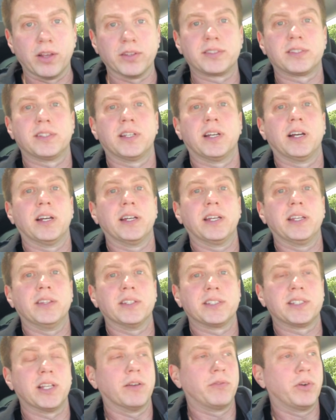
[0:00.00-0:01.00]
else uh,
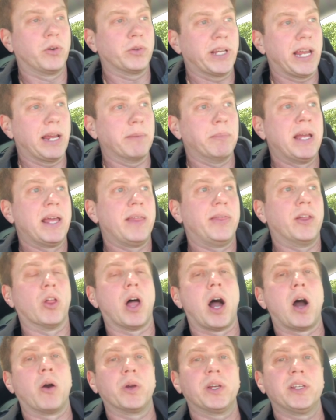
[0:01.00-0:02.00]
in the cell phone game,
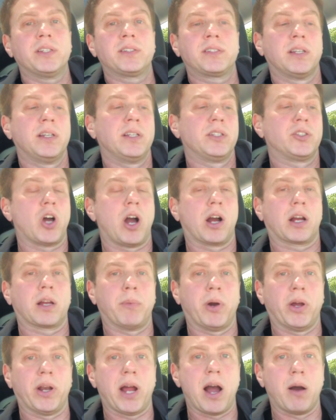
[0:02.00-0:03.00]
they'll always
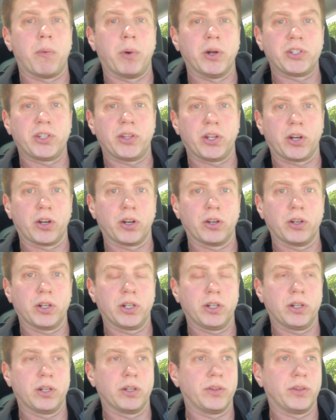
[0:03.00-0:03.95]
talk about how much their